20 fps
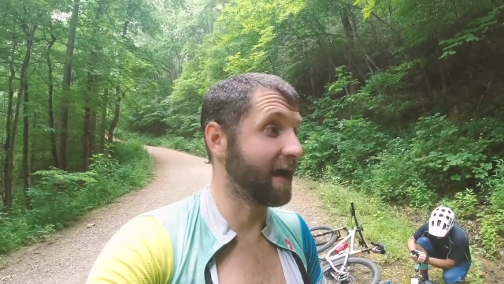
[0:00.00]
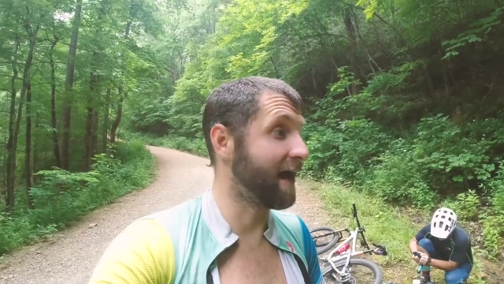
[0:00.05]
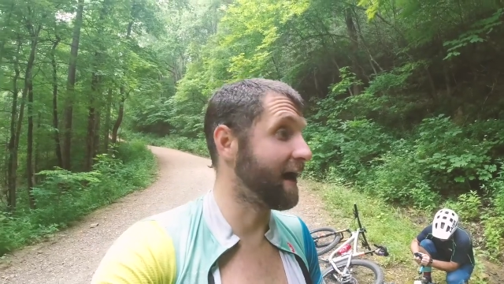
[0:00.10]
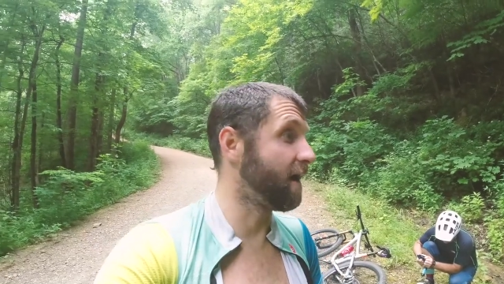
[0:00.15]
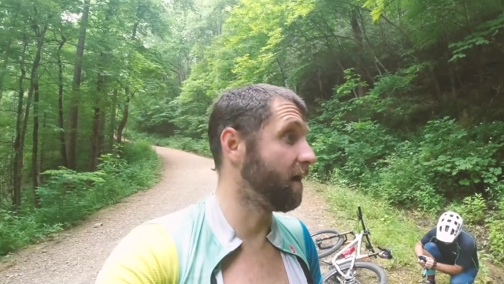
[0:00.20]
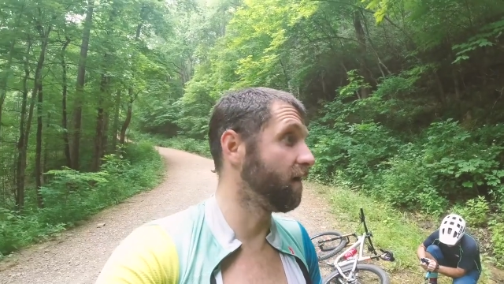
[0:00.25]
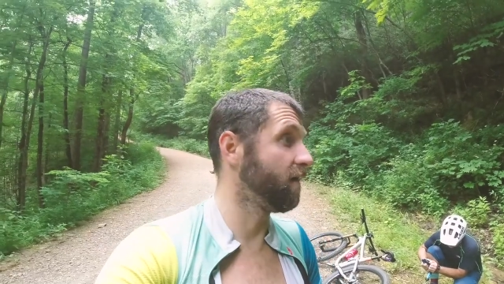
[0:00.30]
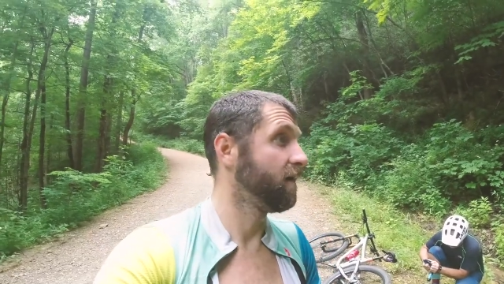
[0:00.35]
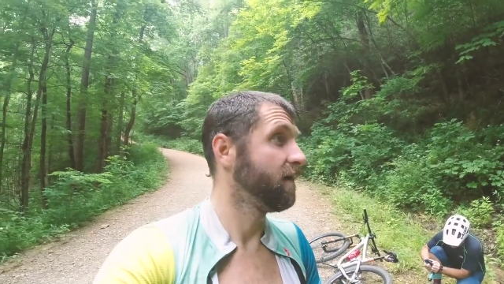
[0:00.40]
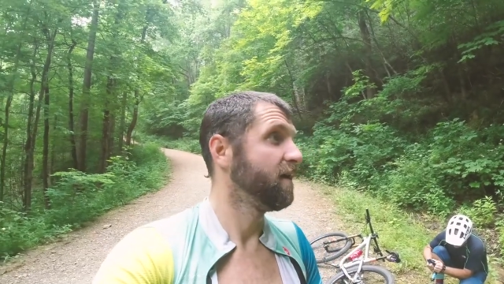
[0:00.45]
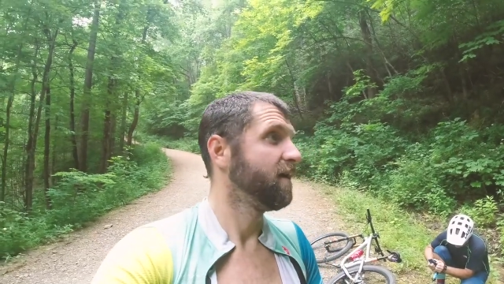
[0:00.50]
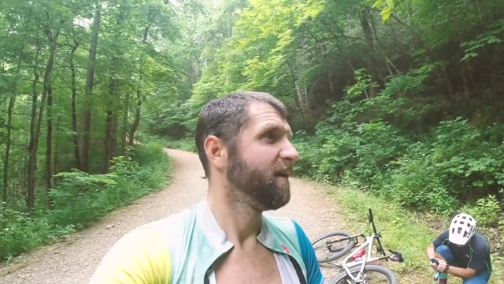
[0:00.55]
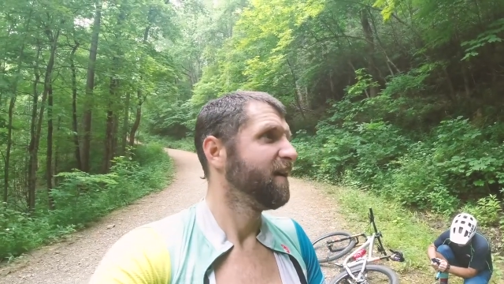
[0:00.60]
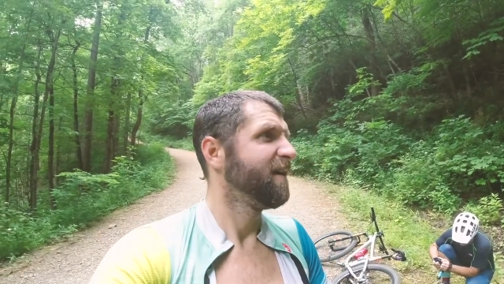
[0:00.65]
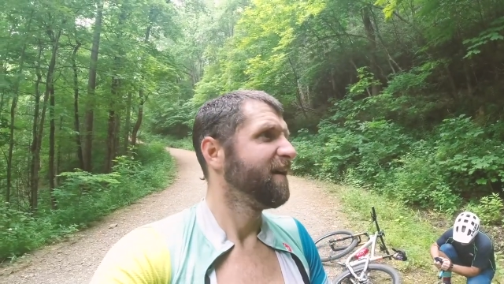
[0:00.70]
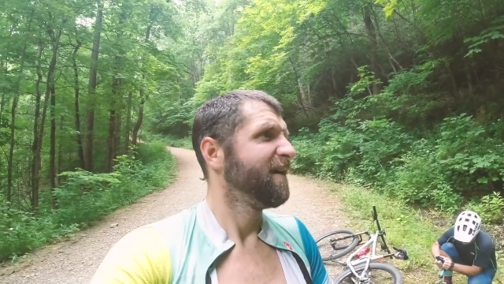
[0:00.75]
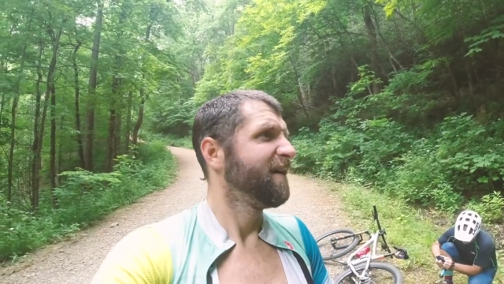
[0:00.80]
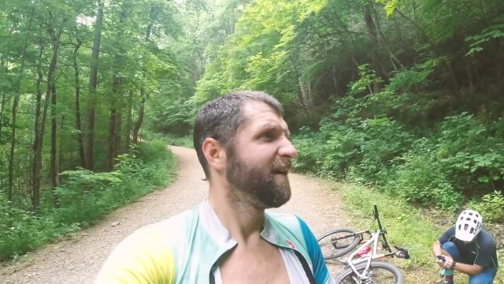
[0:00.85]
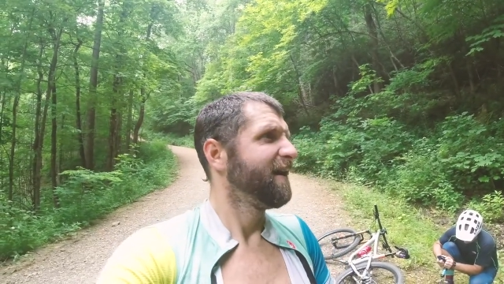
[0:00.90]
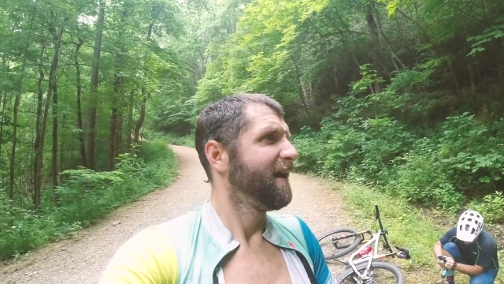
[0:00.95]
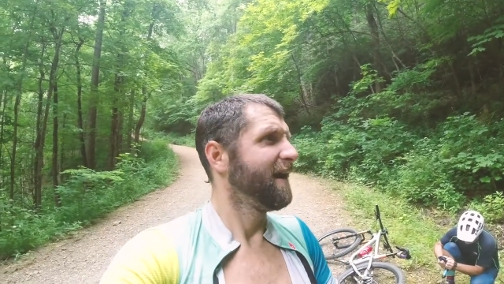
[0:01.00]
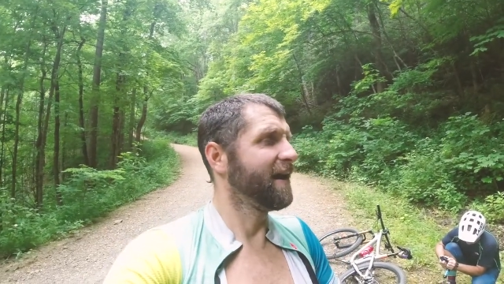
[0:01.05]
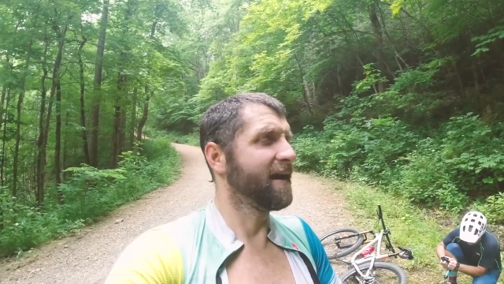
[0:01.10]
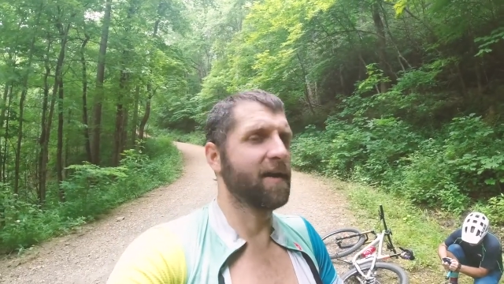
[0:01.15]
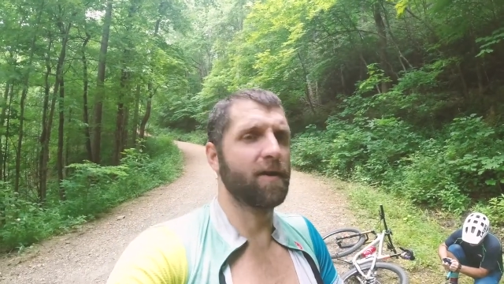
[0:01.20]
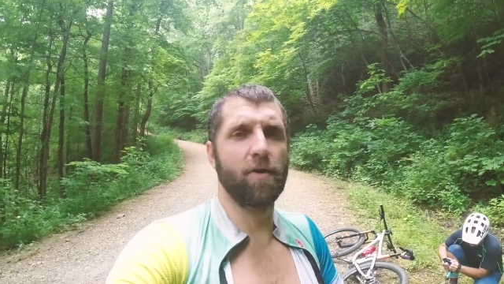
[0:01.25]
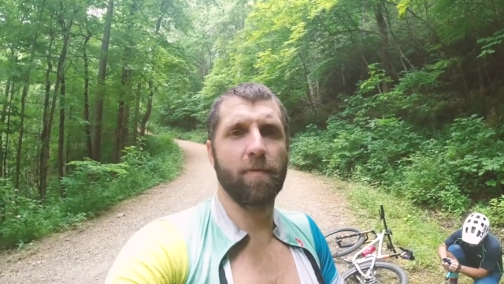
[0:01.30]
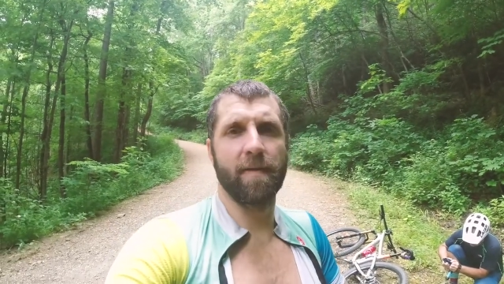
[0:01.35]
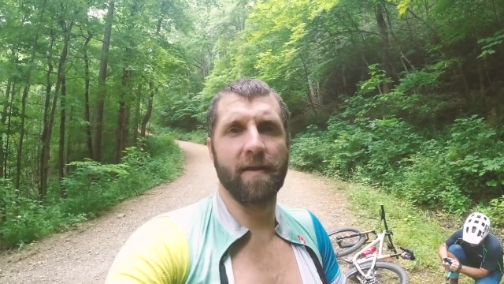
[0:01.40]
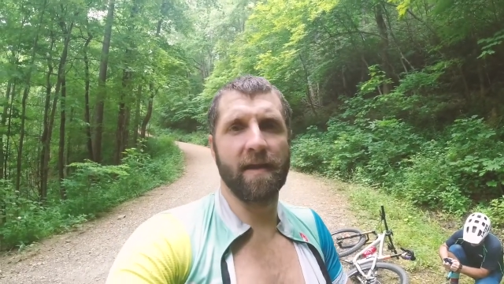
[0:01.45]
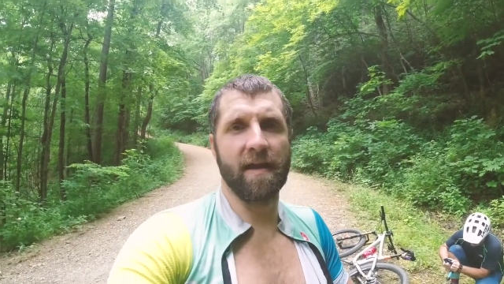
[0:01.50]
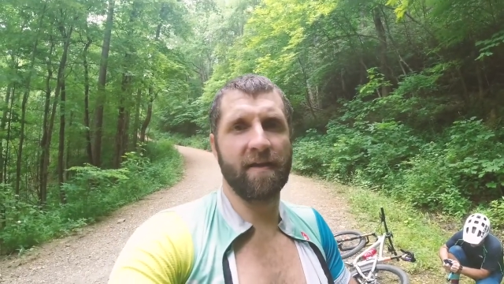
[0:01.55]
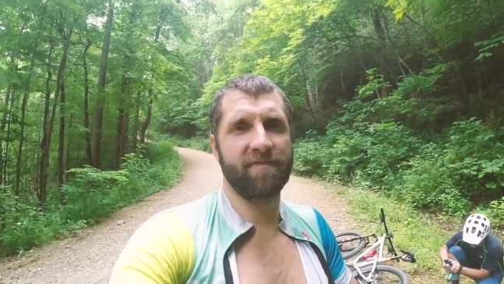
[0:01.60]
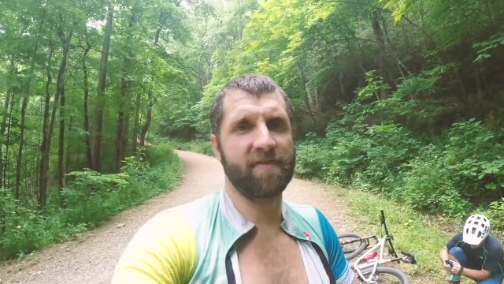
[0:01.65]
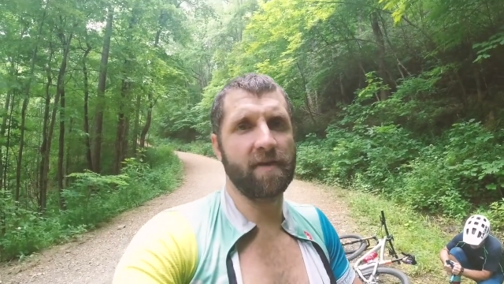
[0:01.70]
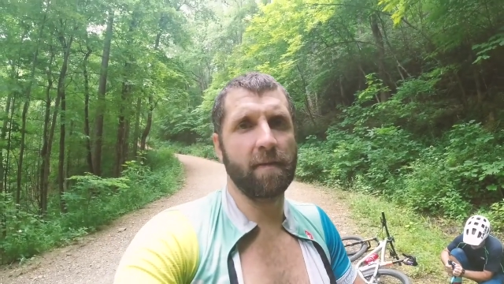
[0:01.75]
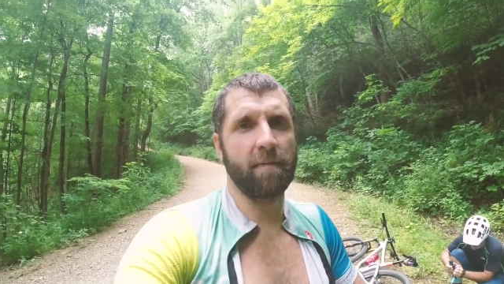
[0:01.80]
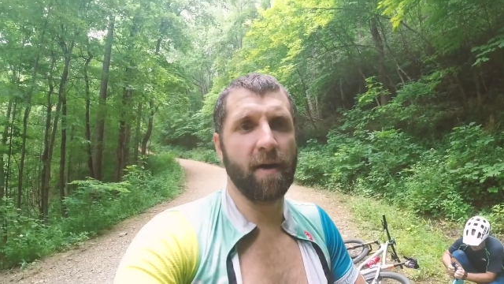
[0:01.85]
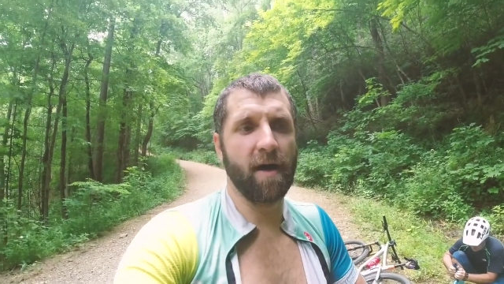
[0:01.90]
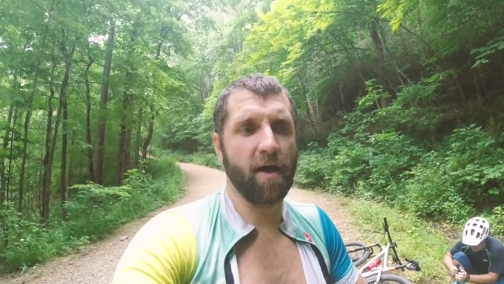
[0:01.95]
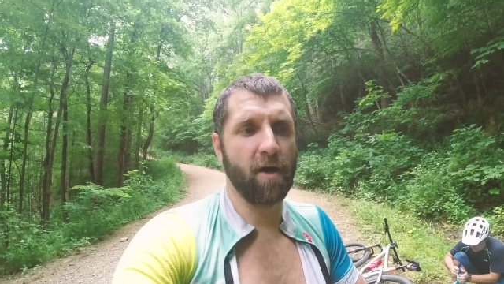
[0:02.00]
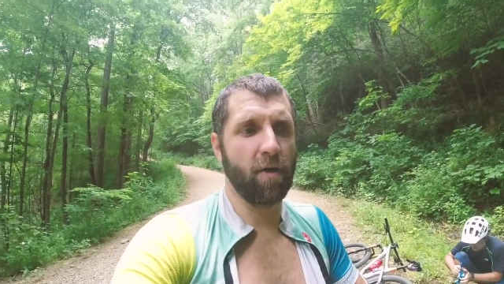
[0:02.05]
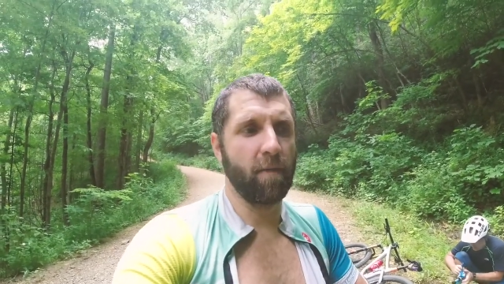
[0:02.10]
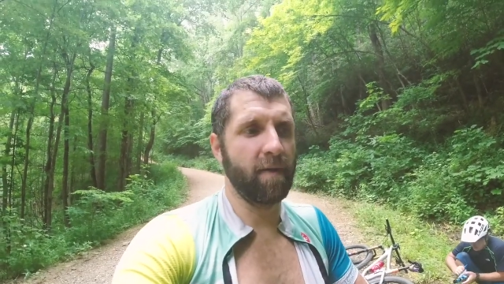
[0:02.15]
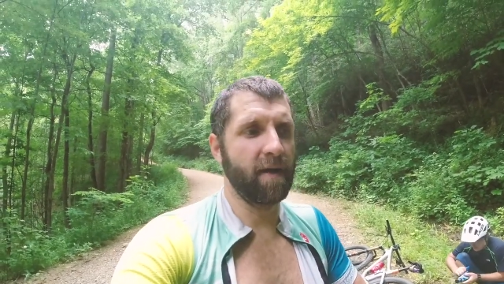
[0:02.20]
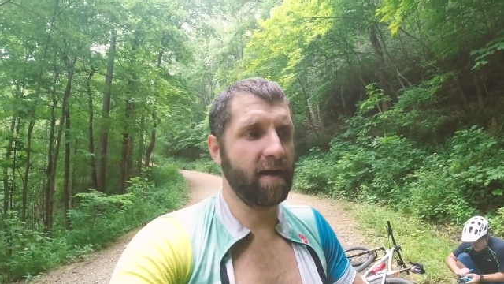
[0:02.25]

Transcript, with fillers: Kyle had a little bit left in a bottle,